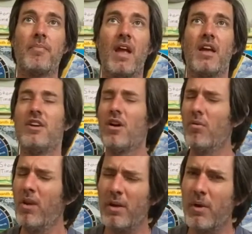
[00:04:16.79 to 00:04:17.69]
you don't
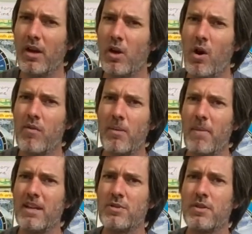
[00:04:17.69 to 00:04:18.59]
really want to go over and
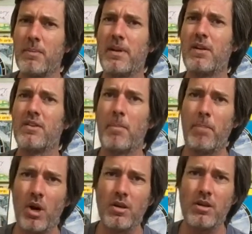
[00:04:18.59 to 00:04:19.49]
mess with it because a
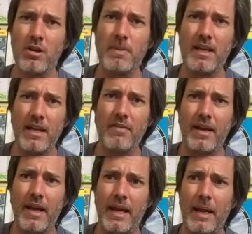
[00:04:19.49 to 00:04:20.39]
bird could be living in
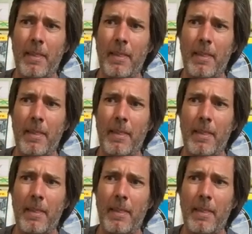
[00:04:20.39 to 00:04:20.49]
it.